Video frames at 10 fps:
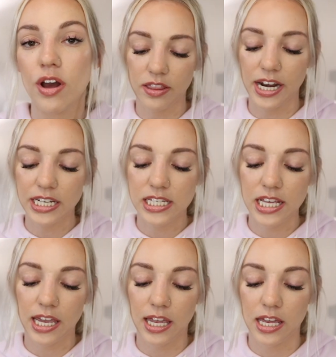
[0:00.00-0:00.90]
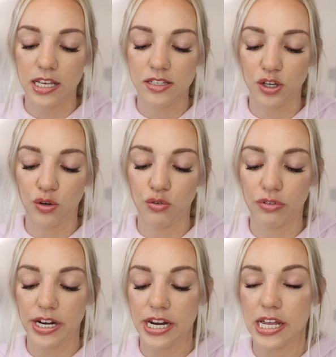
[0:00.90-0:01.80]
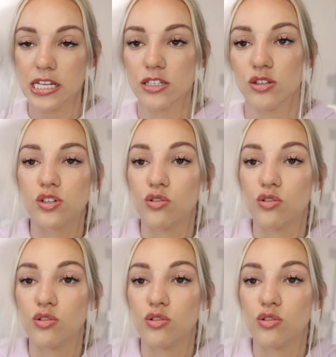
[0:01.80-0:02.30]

And the next thing is grittiness.